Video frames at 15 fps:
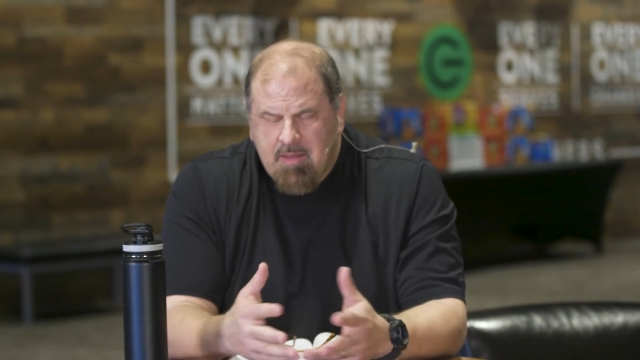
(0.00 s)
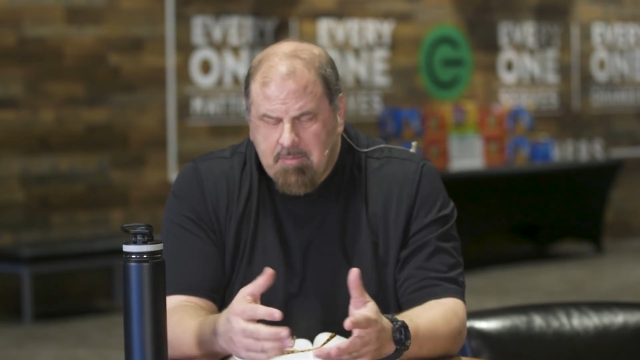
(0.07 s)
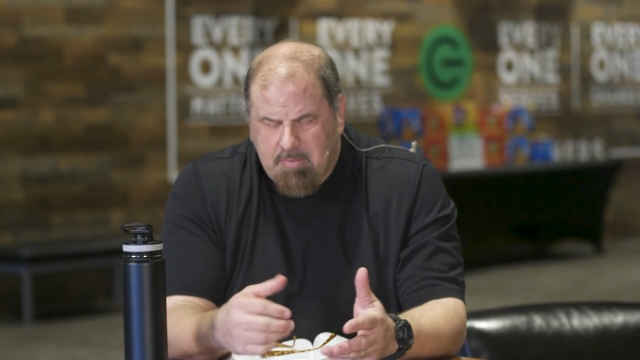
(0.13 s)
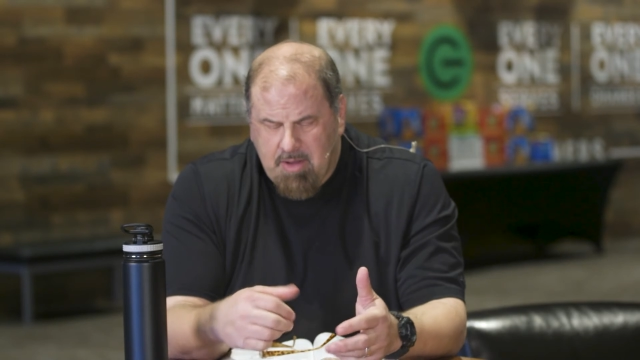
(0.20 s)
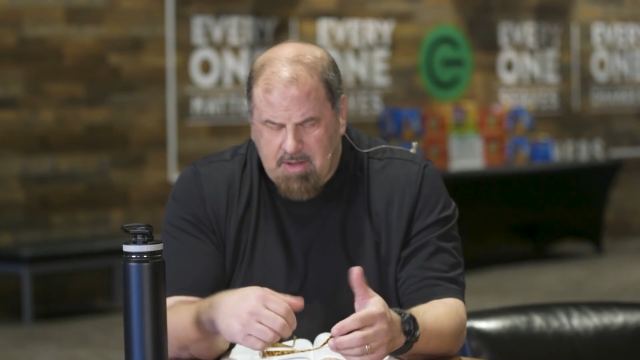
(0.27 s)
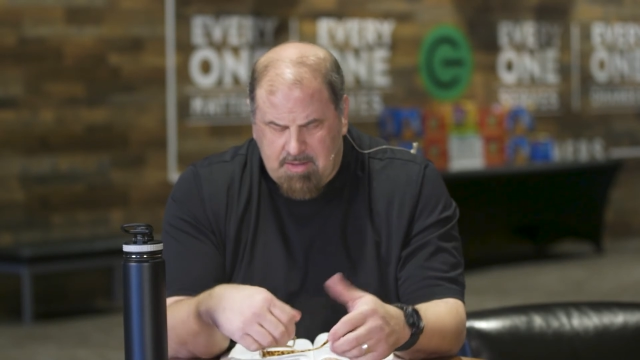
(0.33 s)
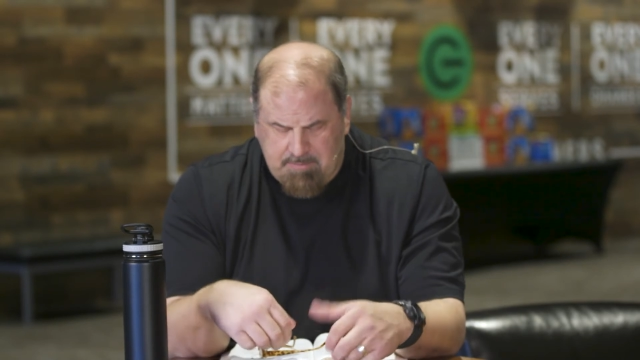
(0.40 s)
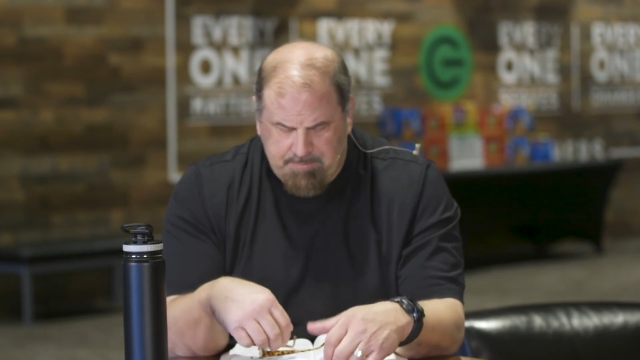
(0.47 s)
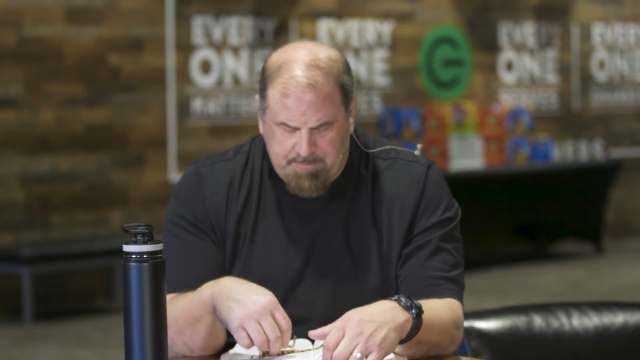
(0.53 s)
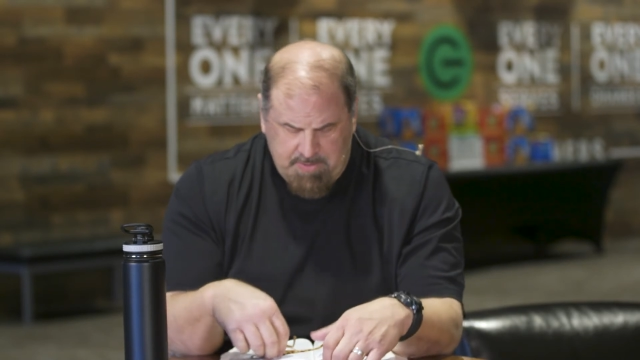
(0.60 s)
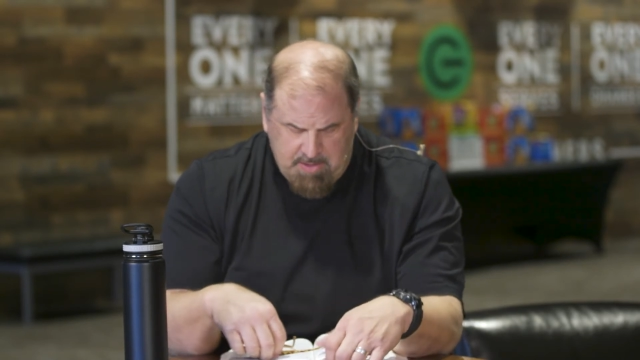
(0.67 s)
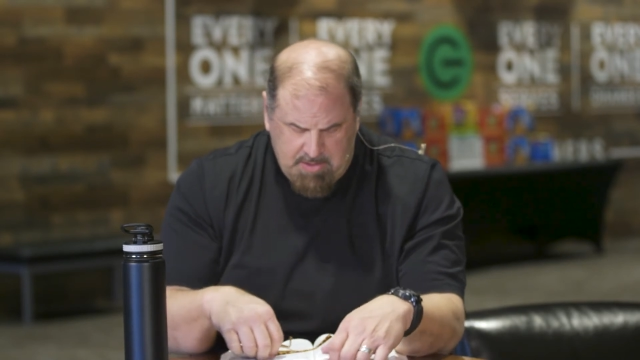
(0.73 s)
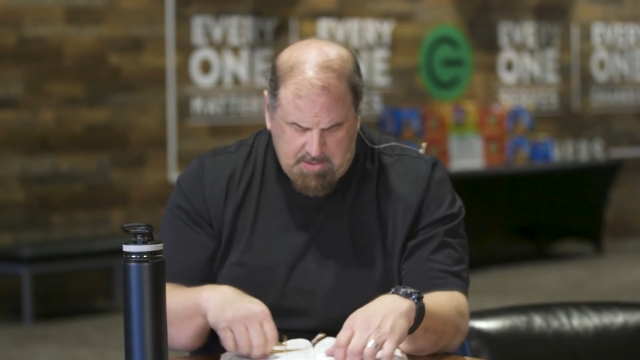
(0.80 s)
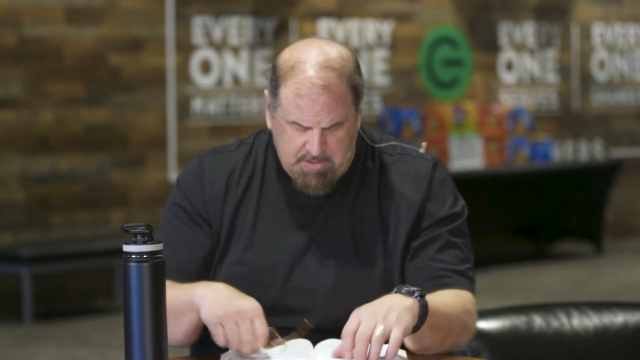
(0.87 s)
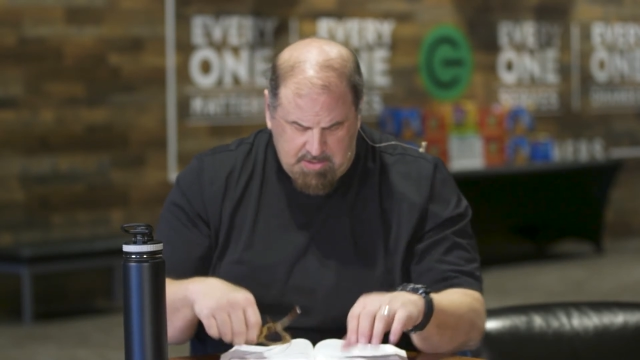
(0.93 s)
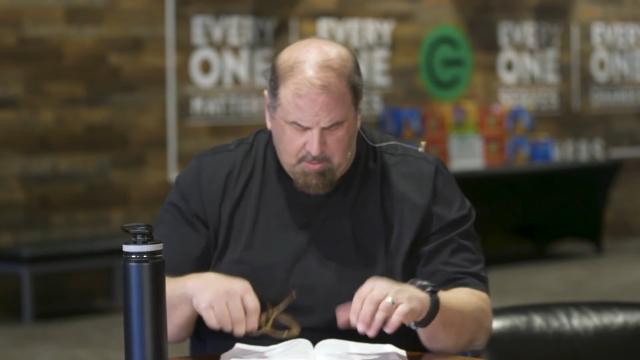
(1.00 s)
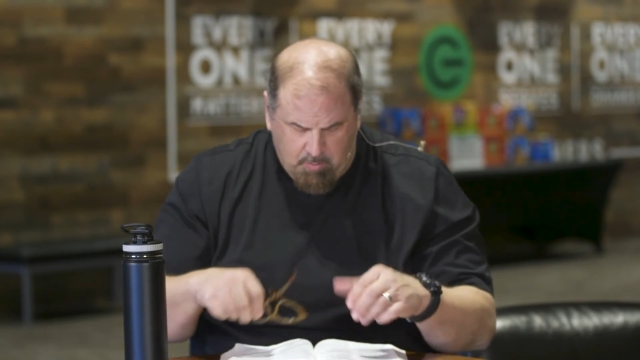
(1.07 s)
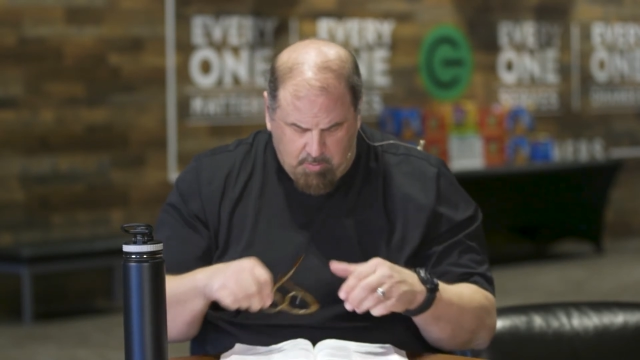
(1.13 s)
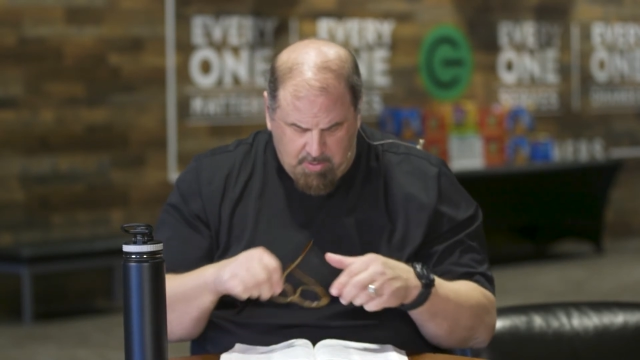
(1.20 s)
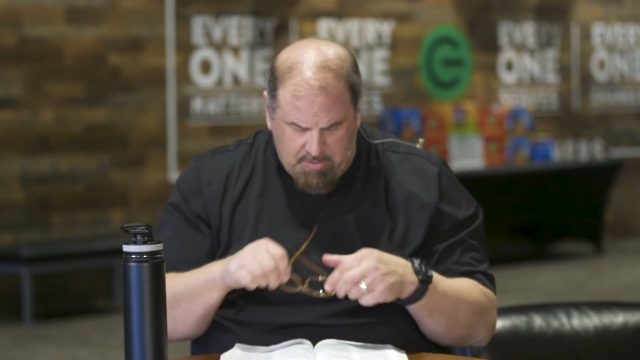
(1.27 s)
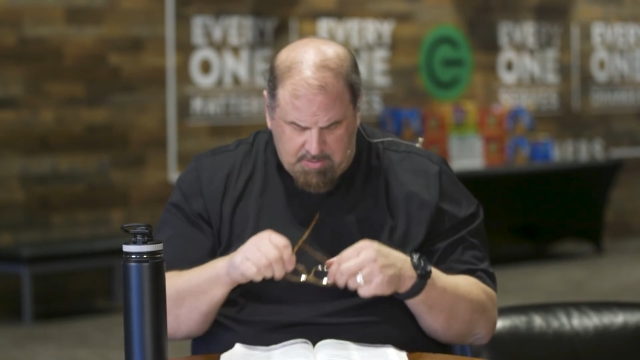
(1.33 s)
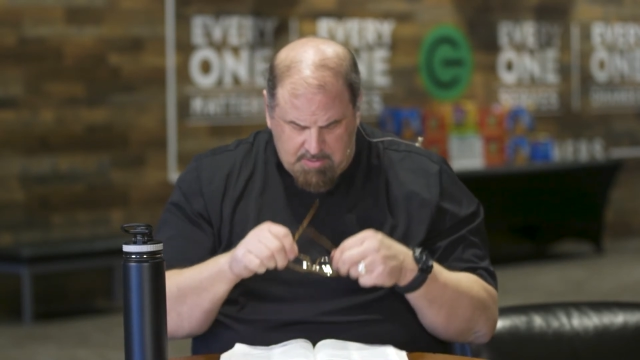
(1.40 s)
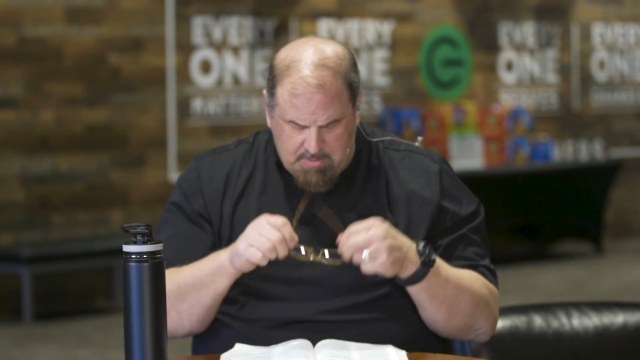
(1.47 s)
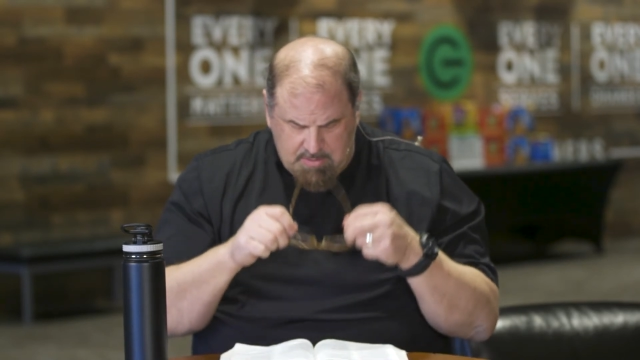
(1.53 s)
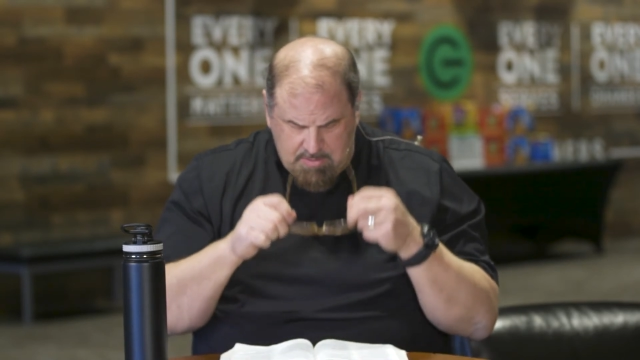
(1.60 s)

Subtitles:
But you know what